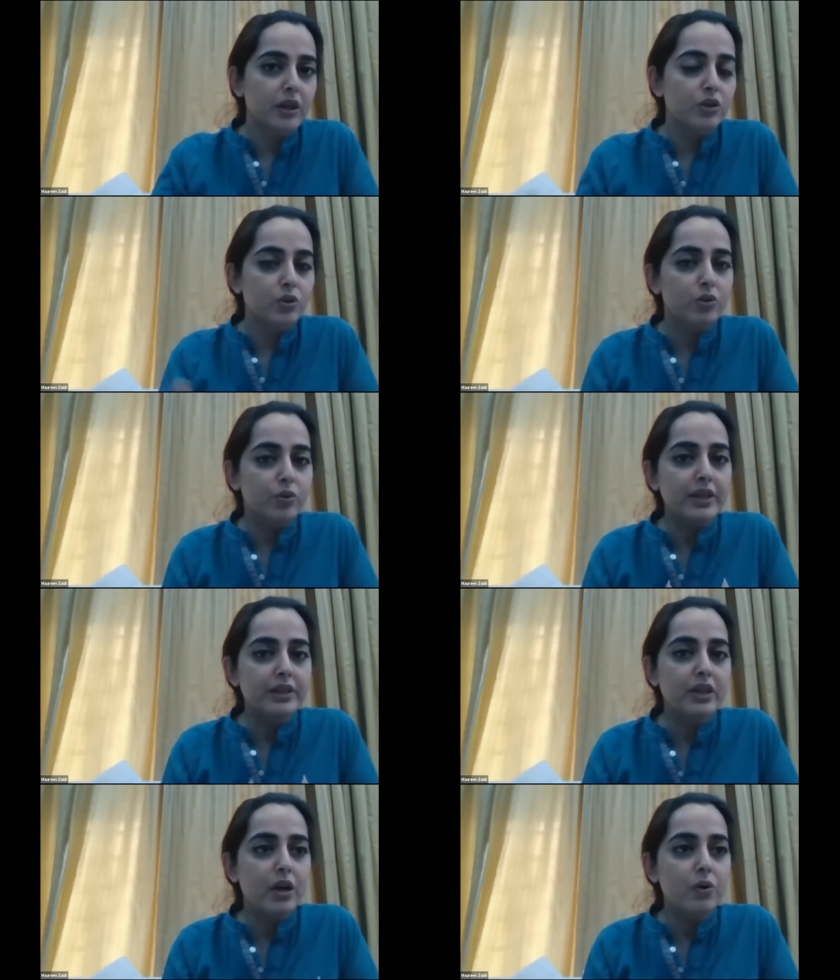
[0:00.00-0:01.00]
so
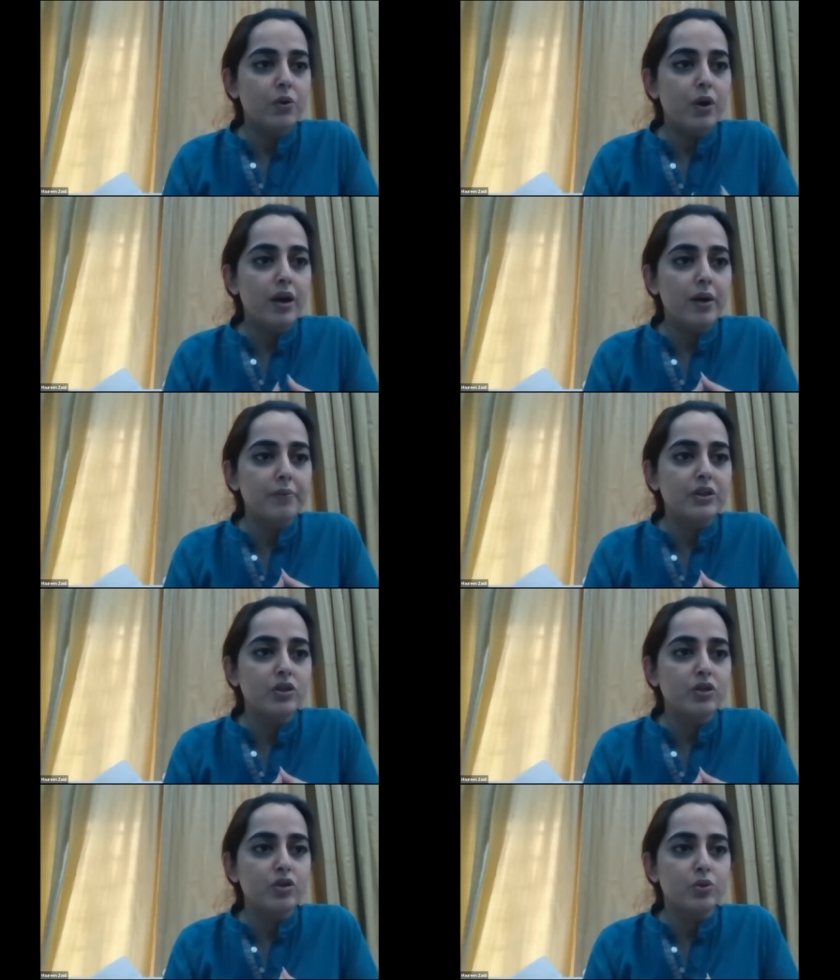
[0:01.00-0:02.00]
right now um, is a
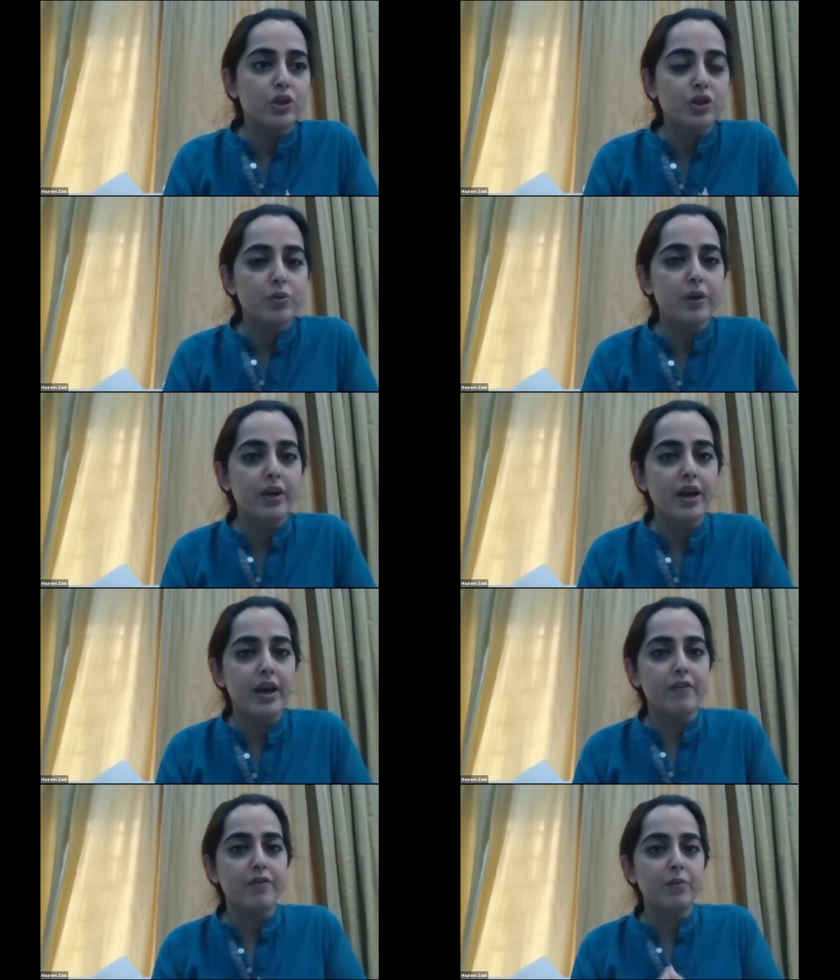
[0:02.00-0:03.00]
situation where
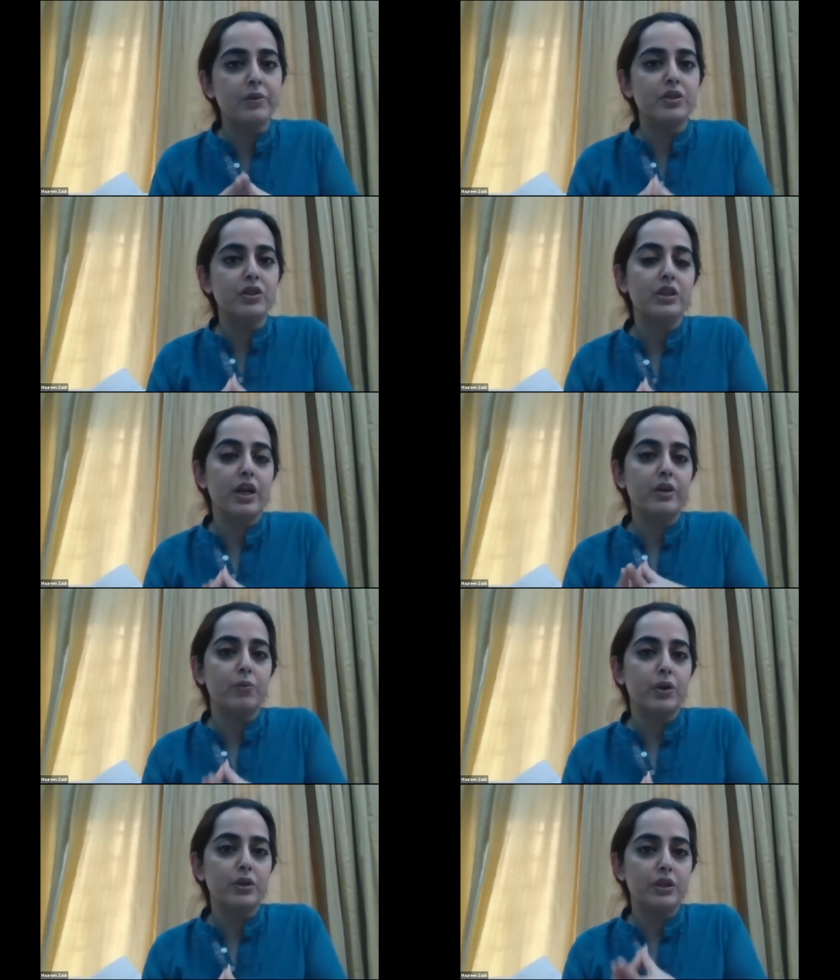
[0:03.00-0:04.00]
everybody just kind of
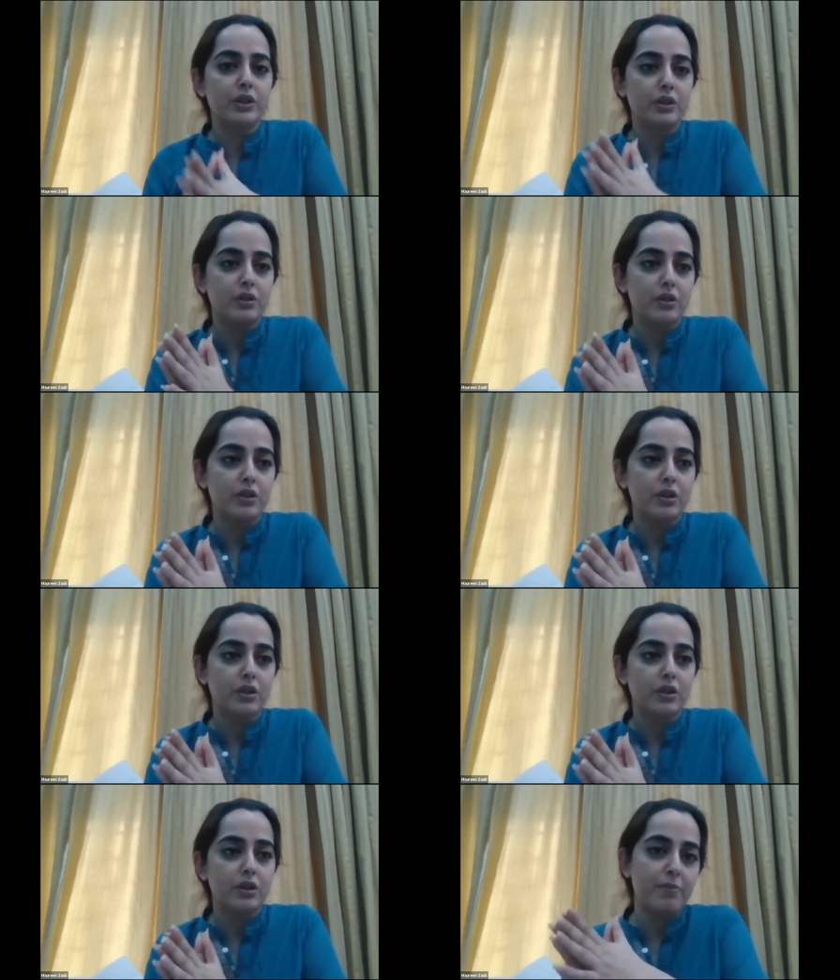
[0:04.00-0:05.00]
wants a
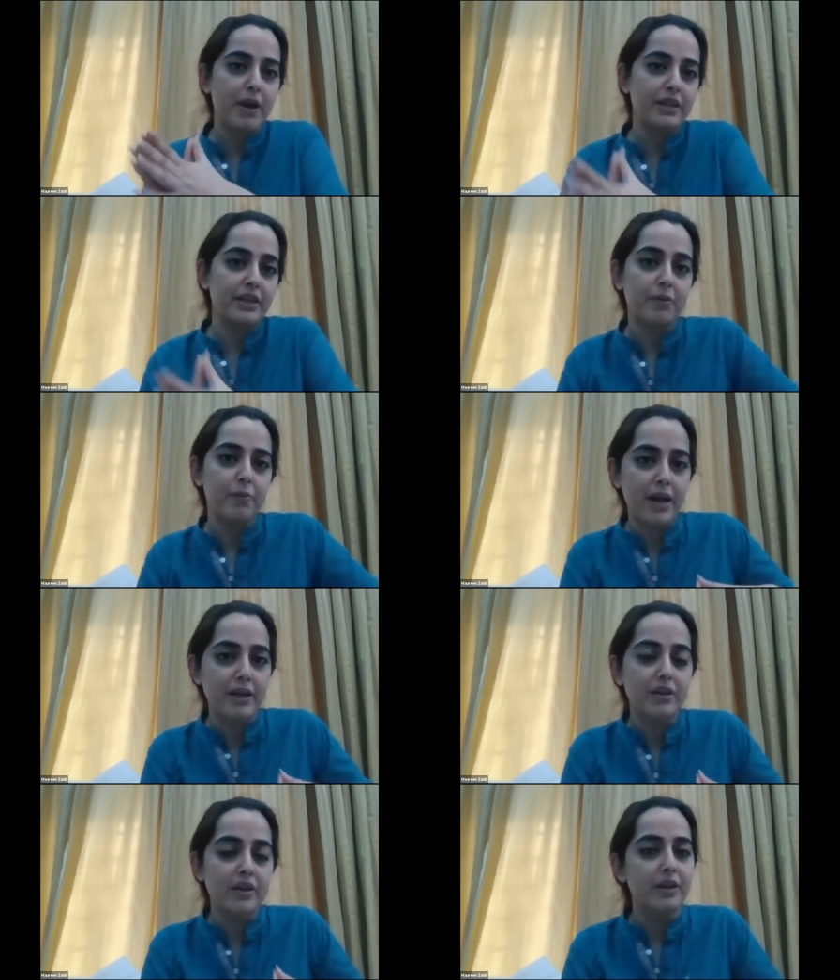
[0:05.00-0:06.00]
systematic
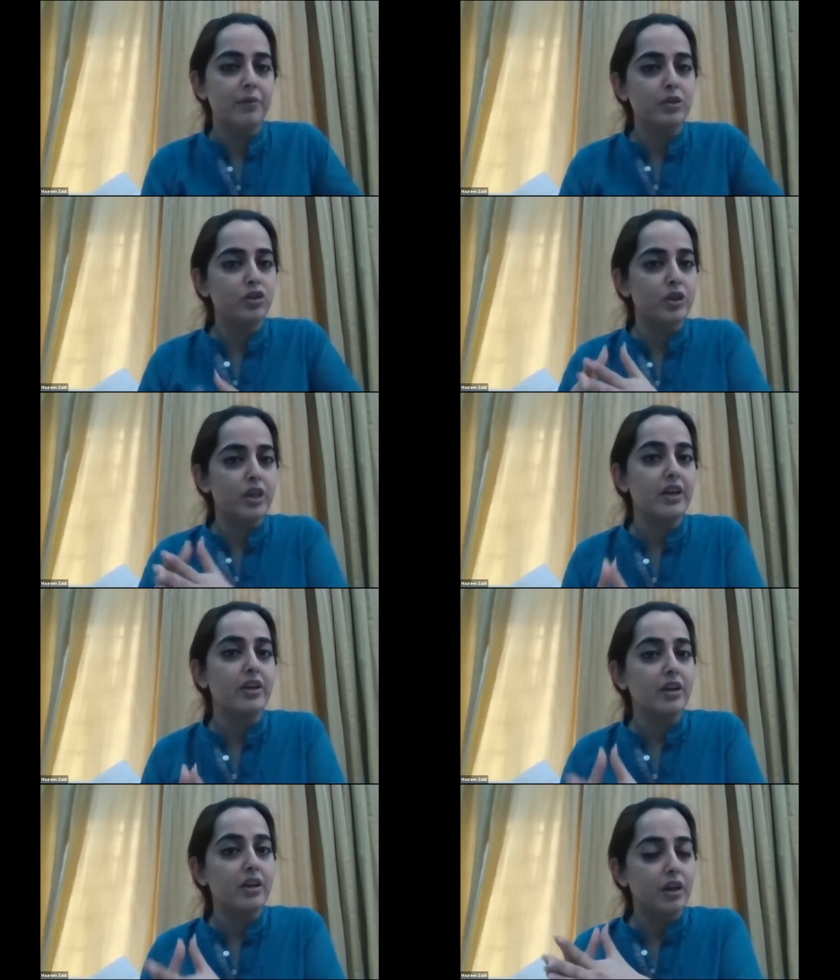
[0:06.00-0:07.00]
manner in which they can
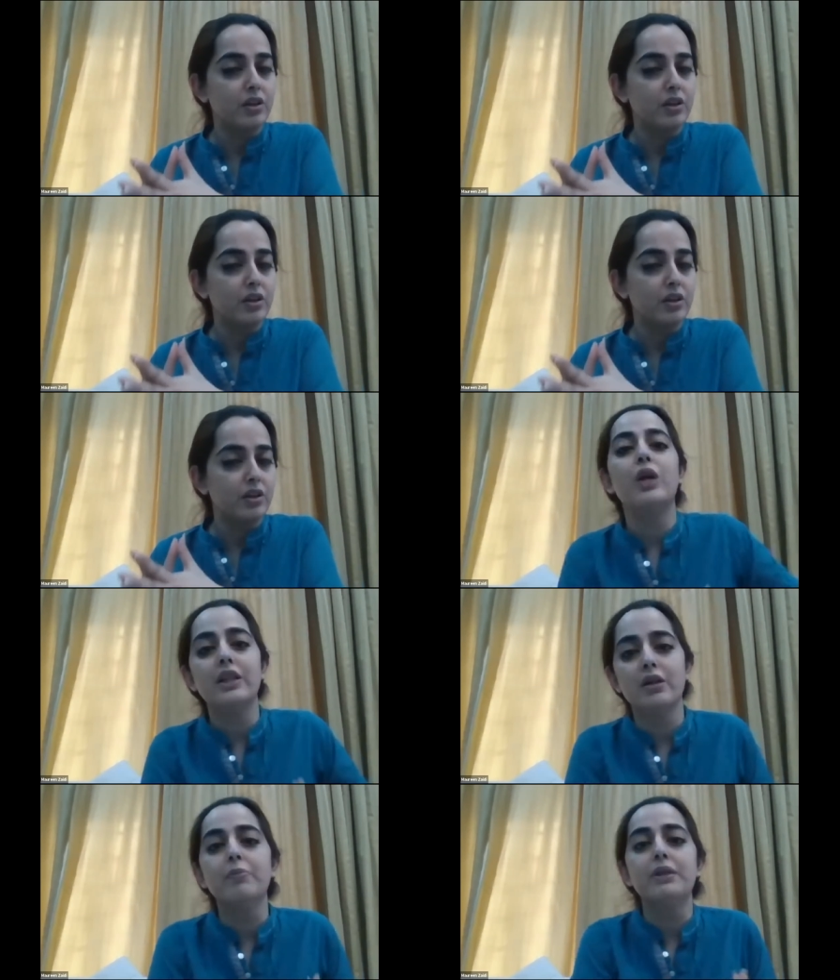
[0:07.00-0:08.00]
continue to
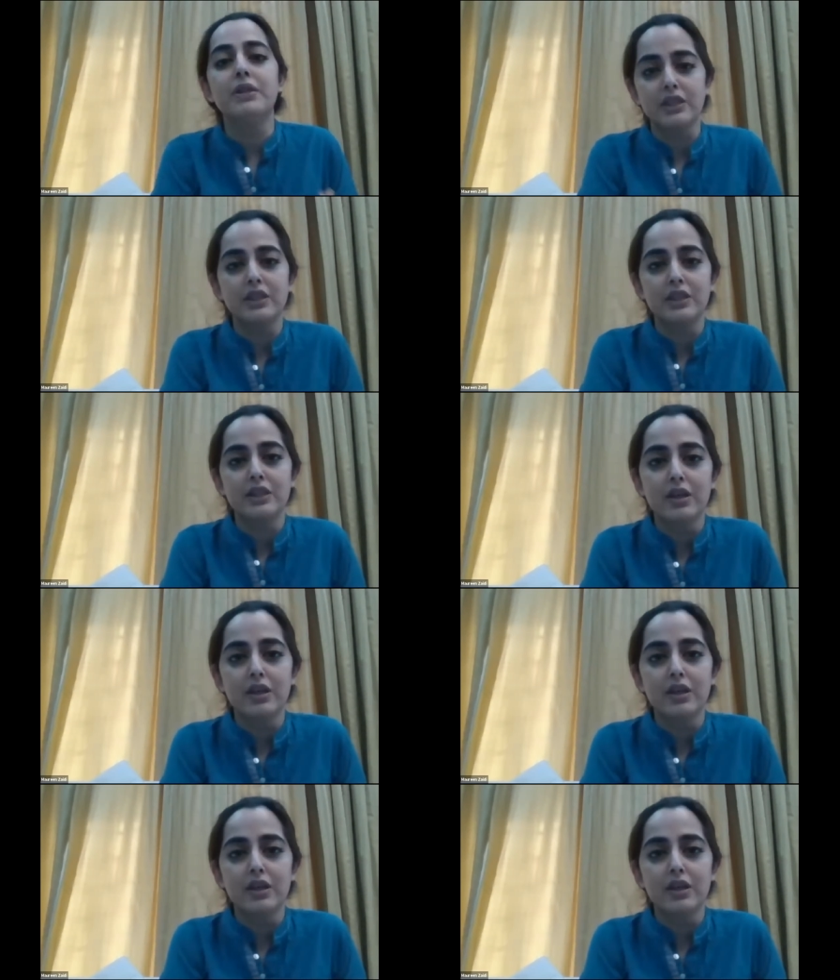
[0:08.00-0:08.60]
run their businesses.